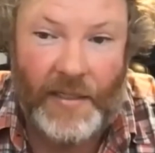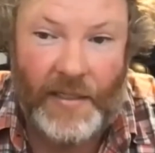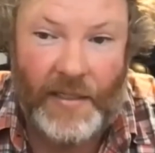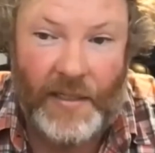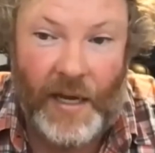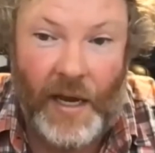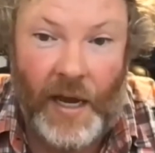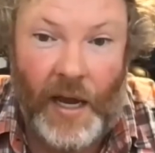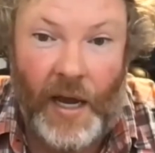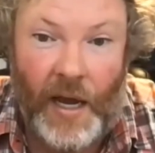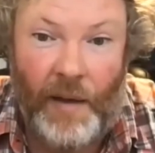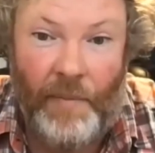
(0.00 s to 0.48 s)

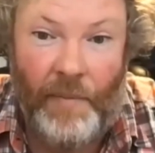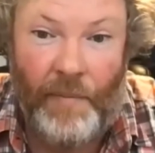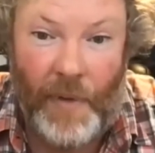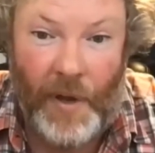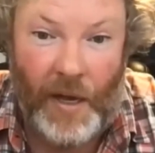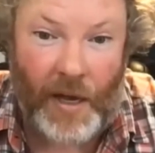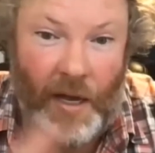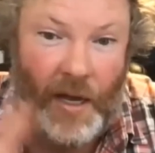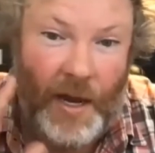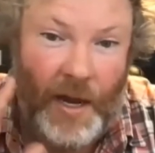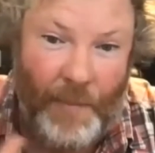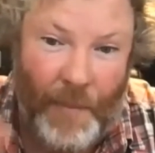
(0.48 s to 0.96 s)

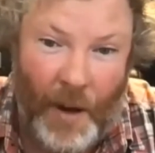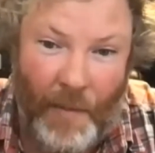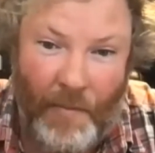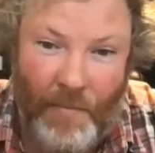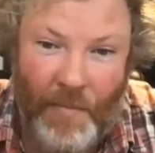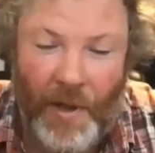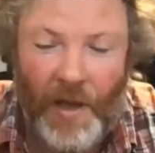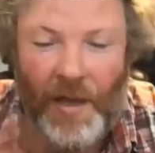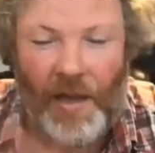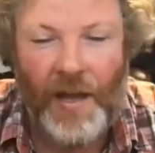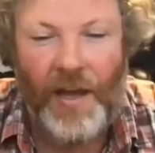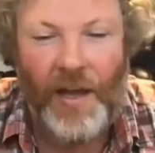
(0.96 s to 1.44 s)
Hi, Mom.
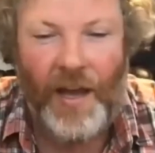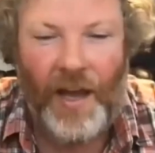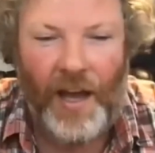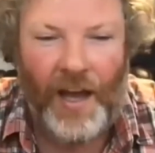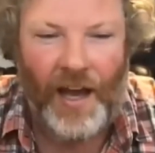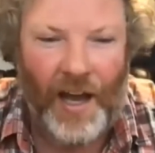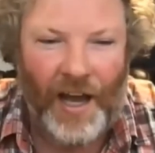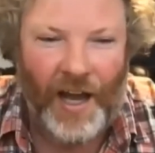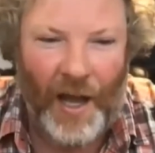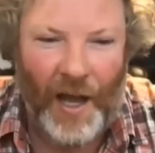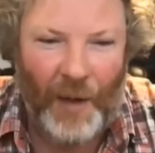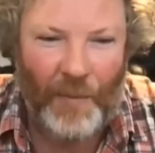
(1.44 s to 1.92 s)

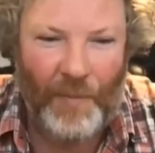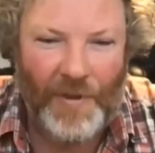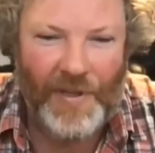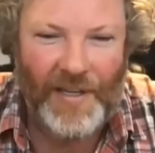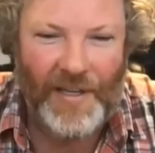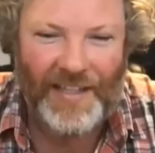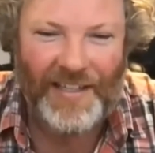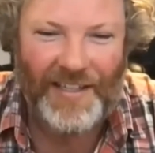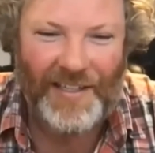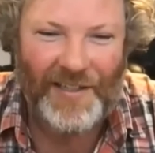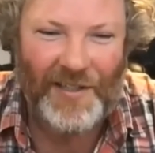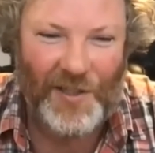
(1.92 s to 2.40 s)

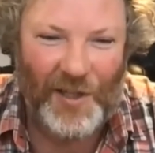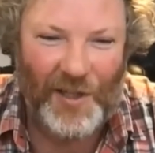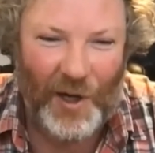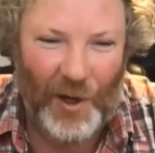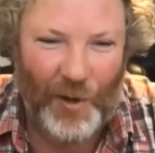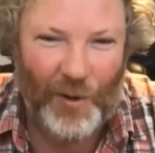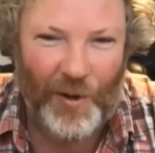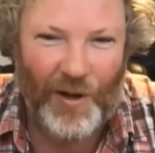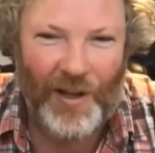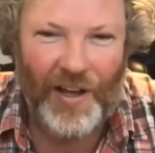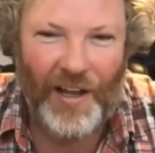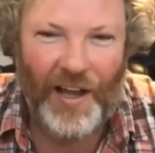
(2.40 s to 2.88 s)

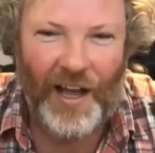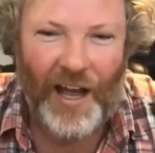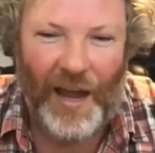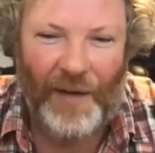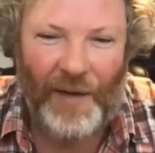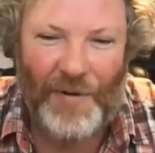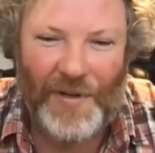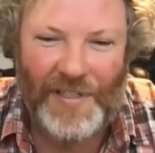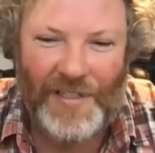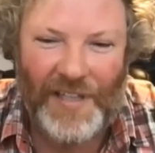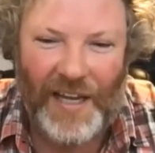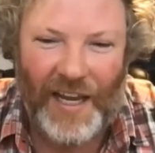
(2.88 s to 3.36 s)
So I
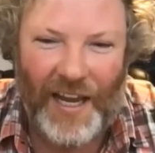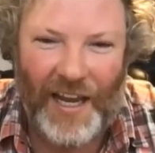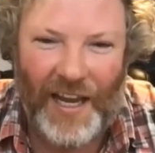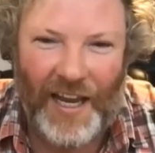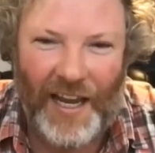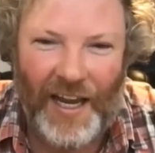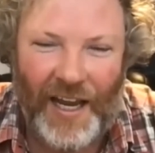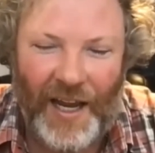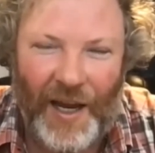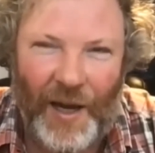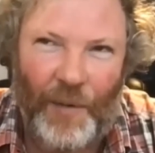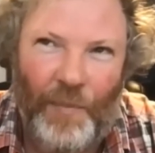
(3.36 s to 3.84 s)
would
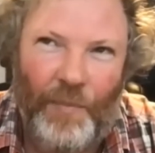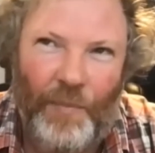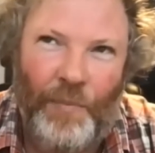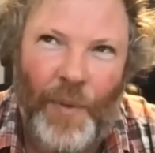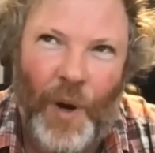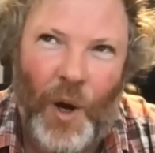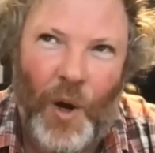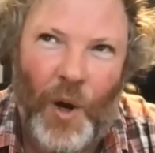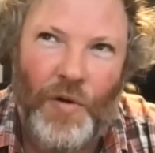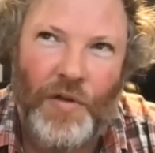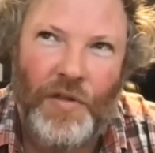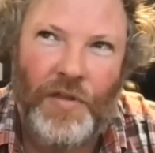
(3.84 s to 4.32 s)
say
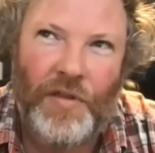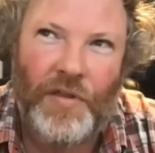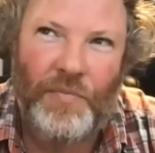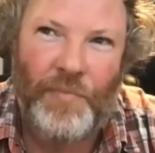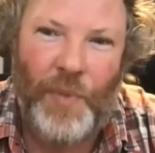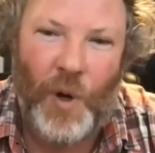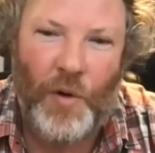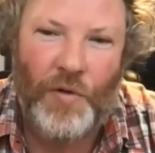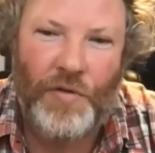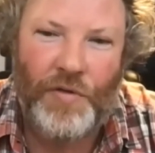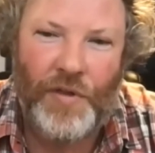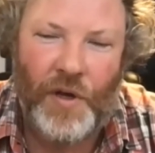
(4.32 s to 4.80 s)
both
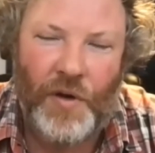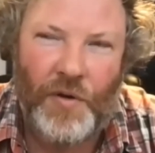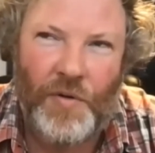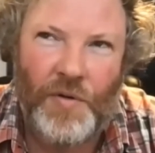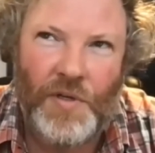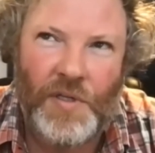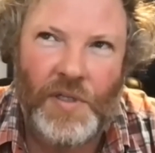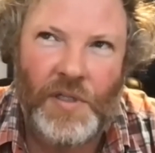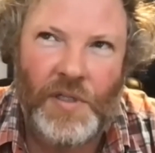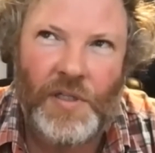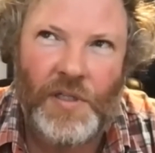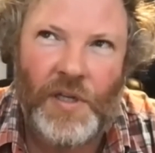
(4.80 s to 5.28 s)

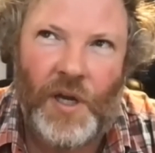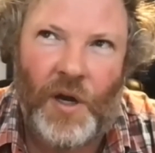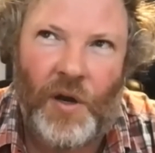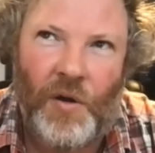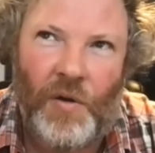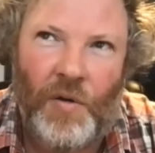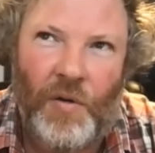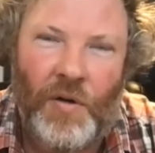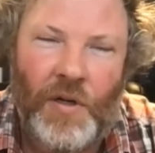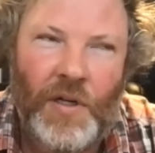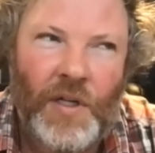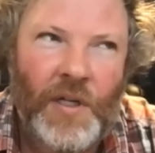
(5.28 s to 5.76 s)
those.
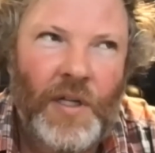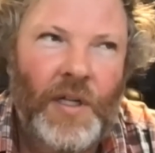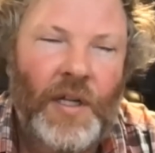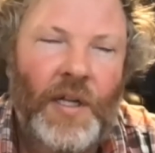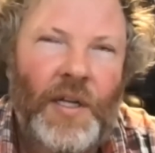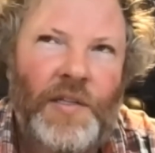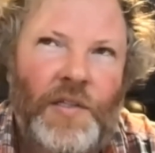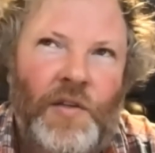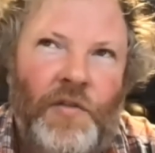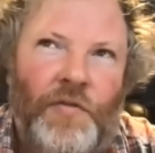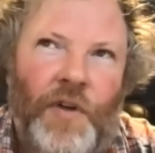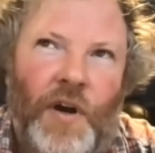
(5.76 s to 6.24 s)
So
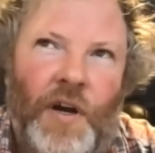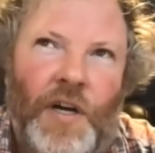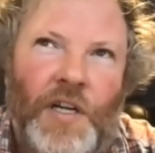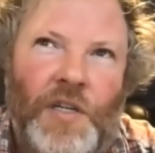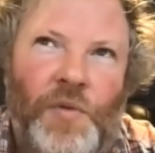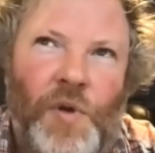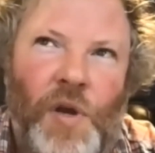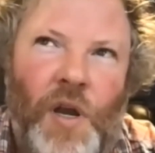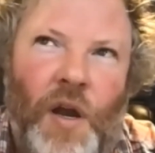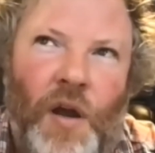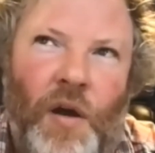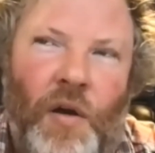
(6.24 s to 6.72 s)
far as
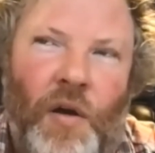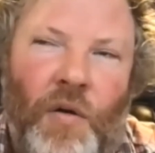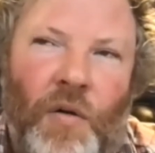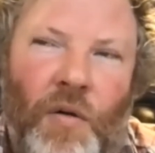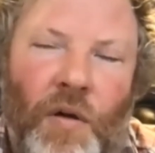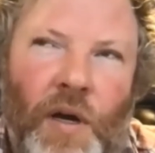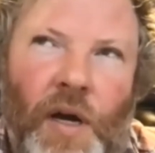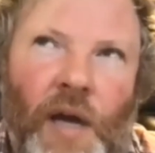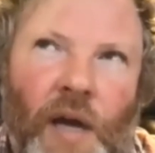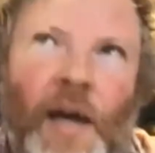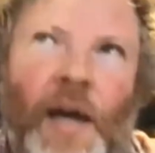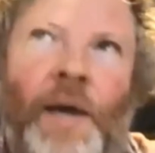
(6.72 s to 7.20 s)
we know,
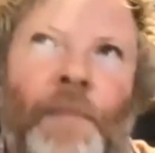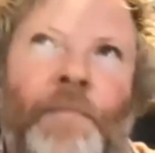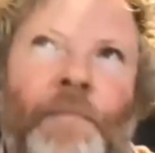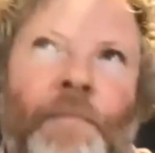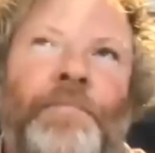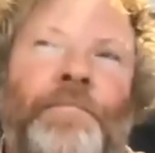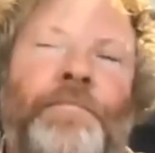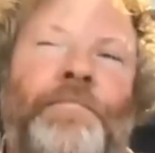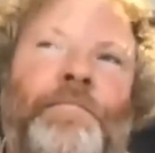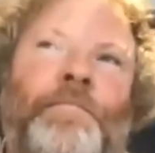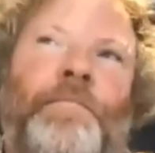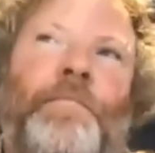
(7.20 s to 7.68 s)

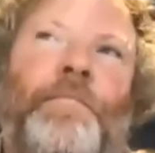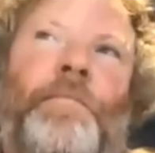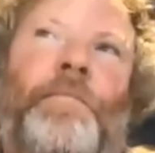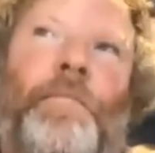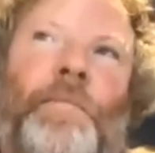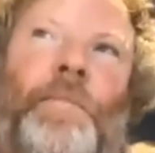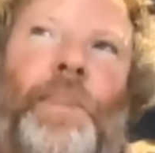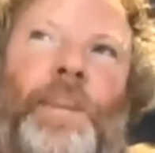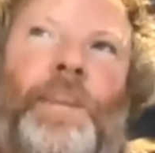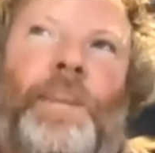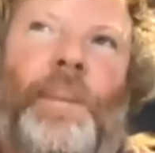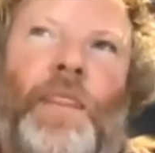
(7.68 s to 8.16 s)
and
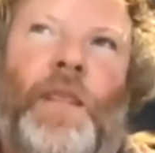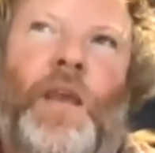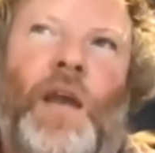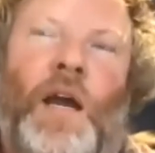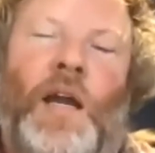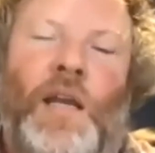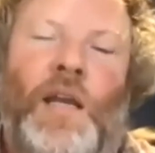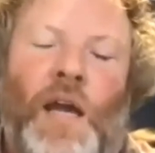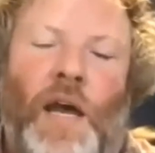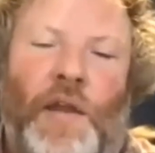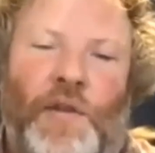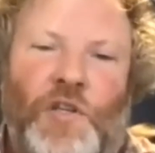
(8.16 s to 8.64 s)

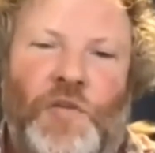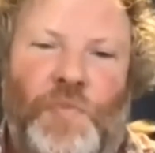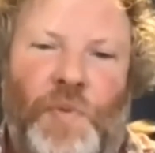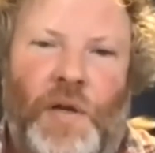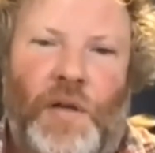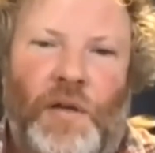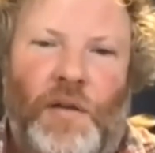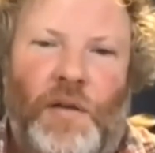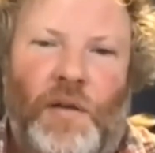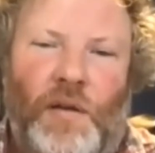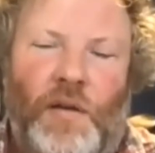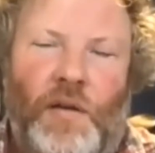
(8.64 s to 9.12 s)
yeah, there's
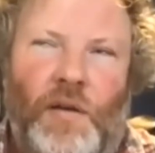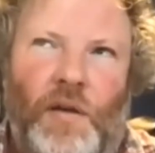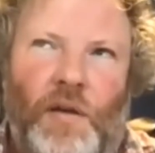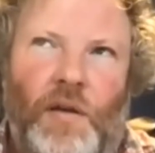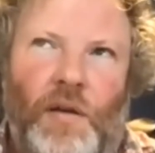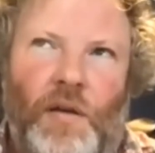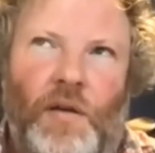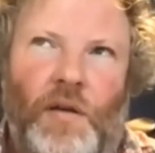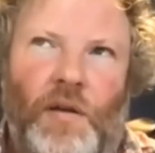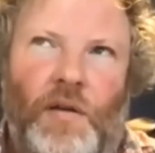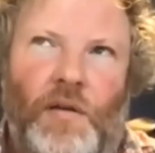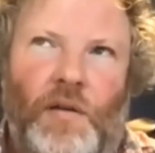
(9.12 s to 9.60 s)
been
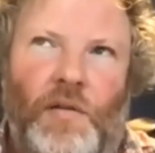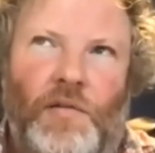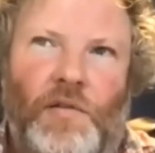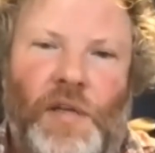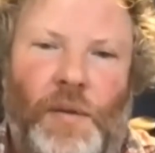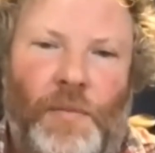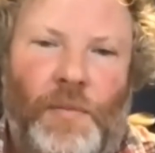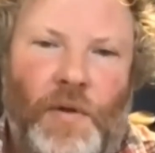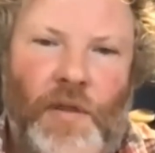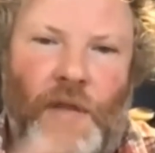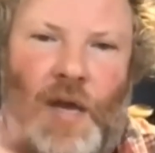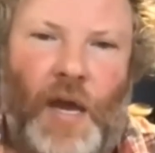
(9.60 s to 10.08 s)

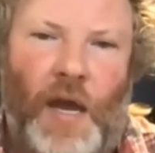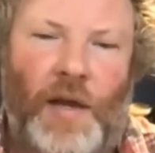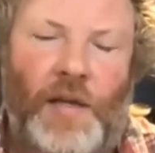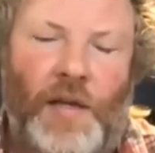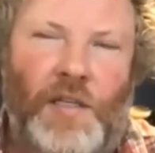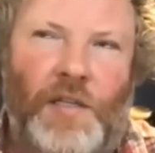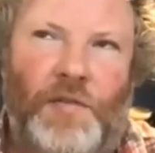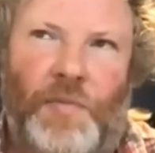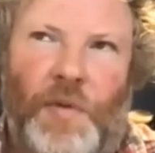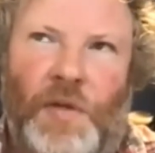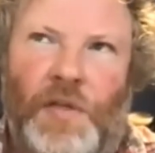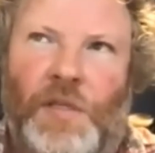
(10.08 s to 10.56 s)
some of that.
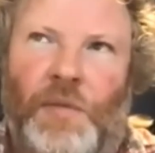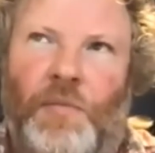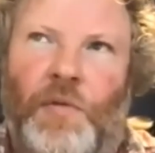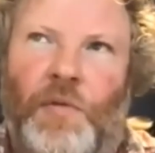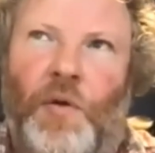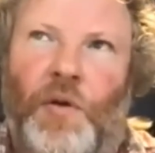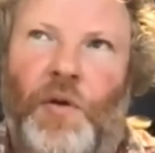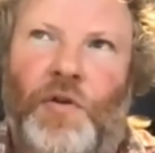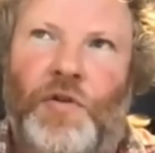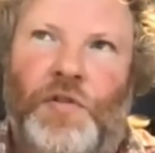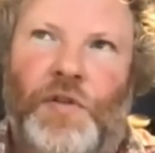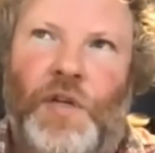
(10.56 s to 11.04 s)
Has been some new
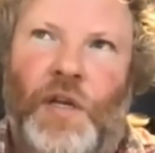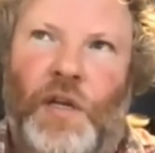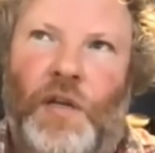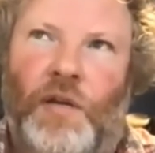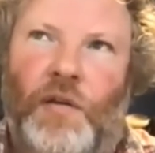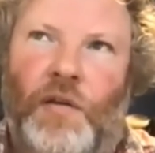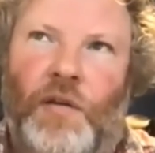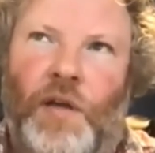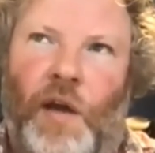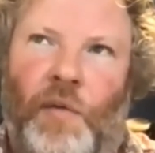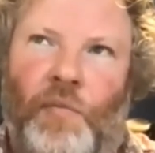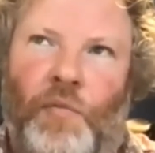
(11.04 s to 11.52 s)
interesting
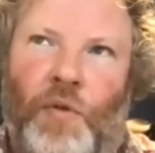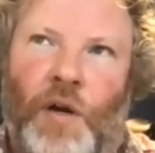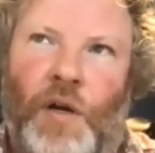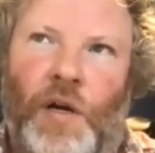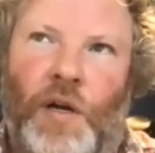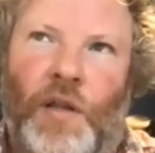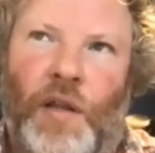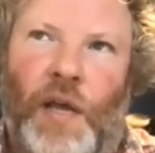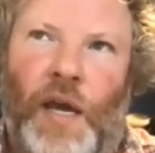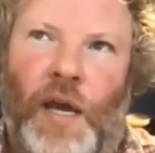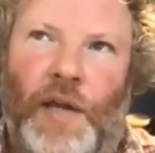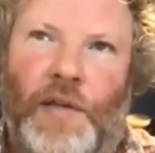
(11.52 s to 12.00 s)
work
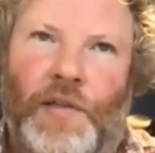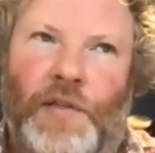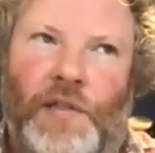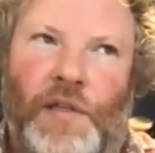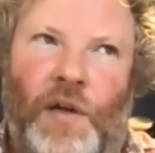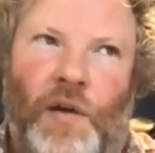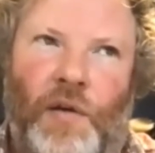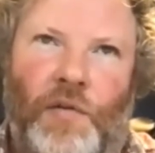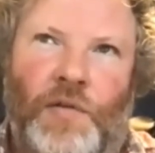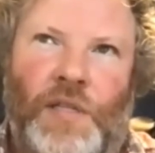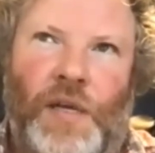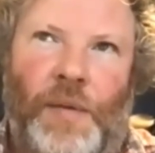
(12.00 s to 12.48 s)
on that.
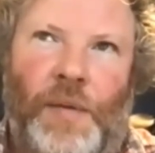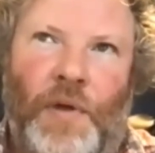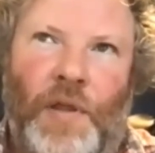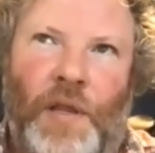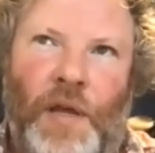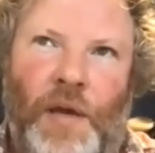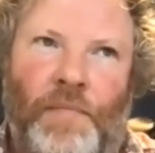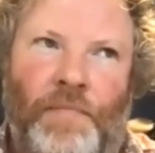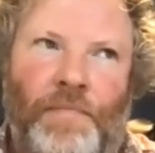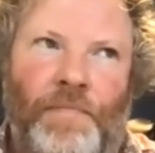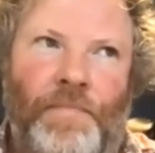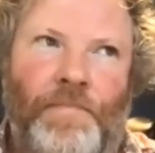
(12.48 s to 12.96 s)
So some of
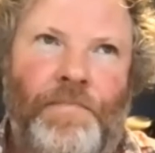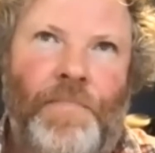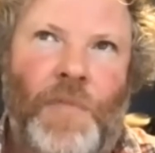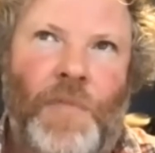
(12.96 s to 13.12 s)
them.